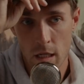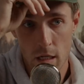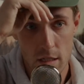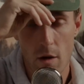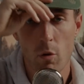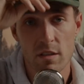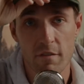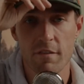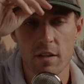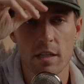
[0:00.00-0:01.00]
Because I
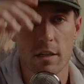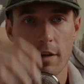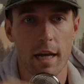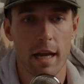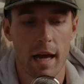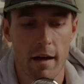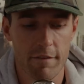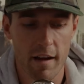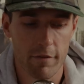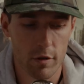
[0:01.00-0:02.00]
wasn't feeling great at
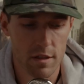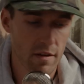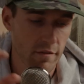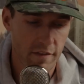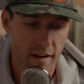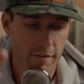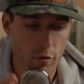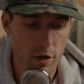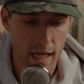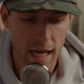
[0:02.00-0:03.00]
5:47,
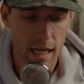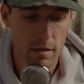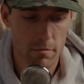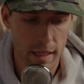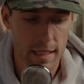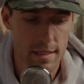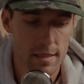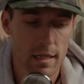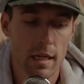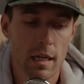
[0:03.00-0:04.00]
5:48 pace.